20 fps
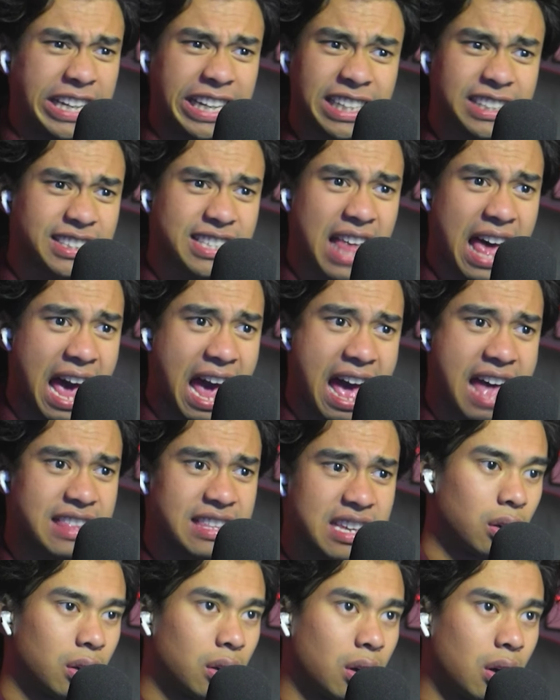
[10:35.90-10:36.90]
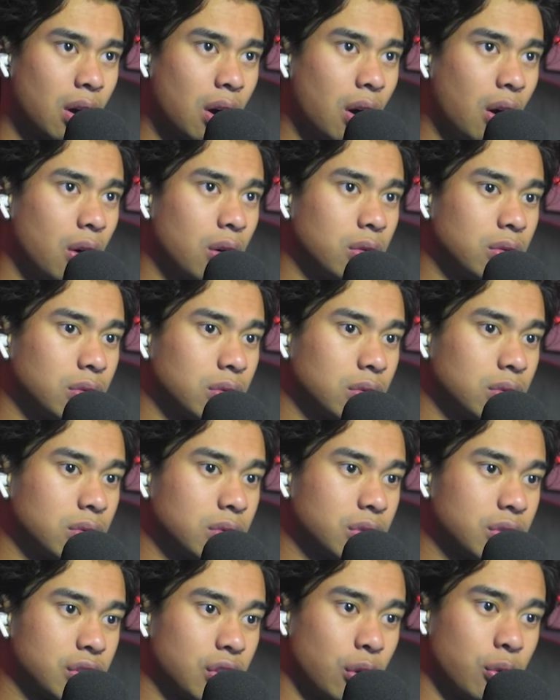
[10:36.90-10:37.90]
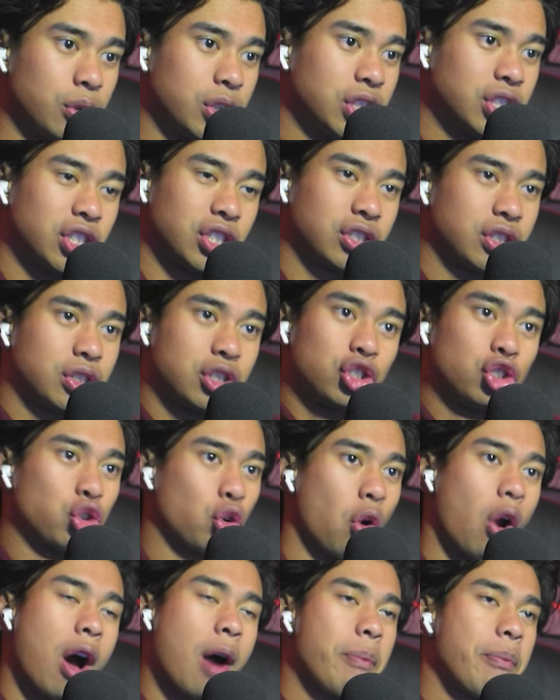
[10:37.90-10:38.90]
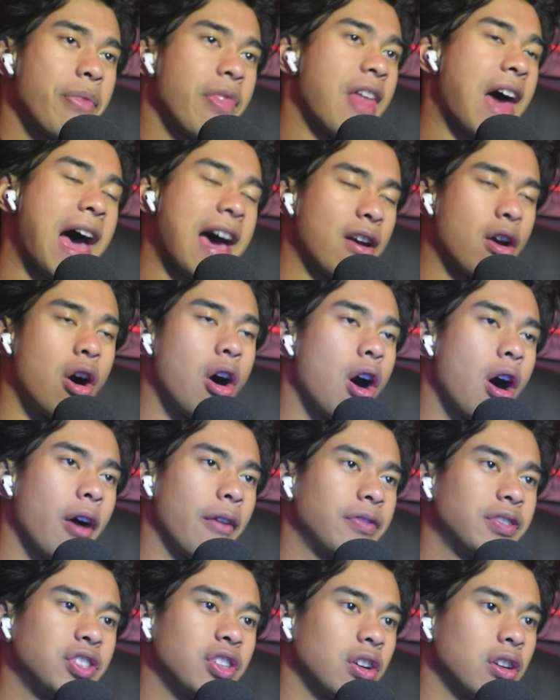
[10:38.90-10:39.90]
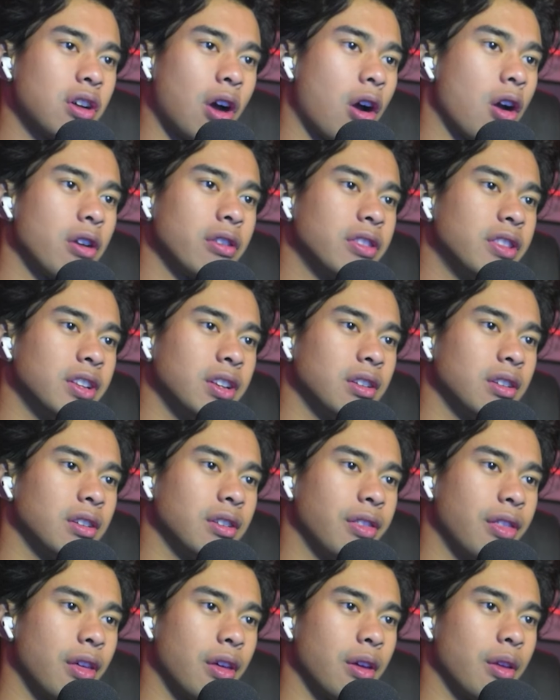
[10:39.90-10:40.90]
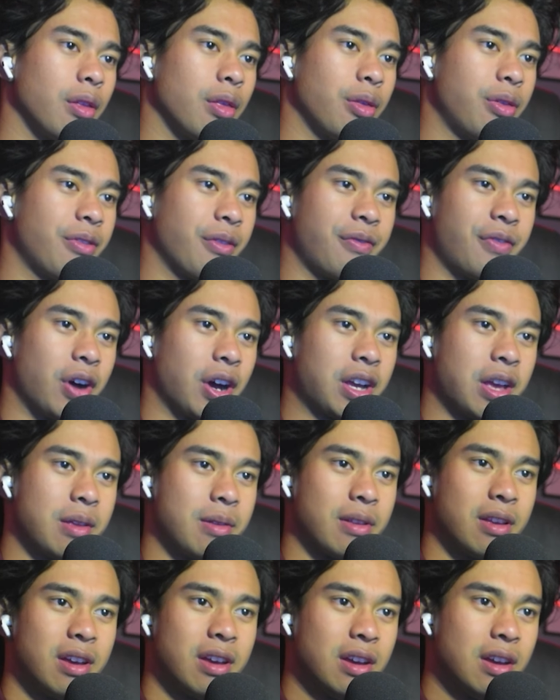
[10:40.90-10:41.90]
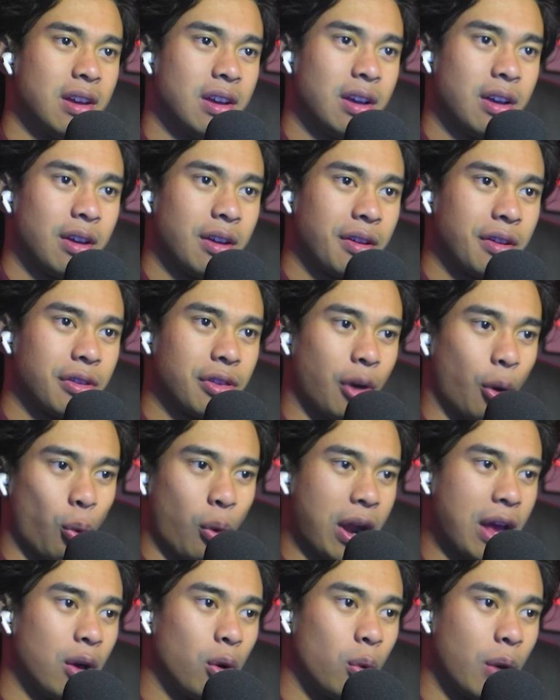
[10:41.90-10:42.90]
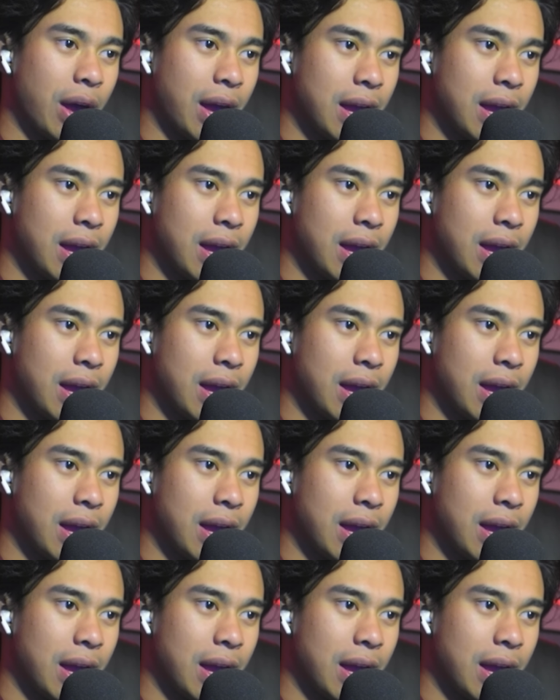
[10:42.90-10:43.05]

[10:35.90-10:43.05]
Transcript: is that? Oh, so he just dropped that off to guard the fucking... the railway.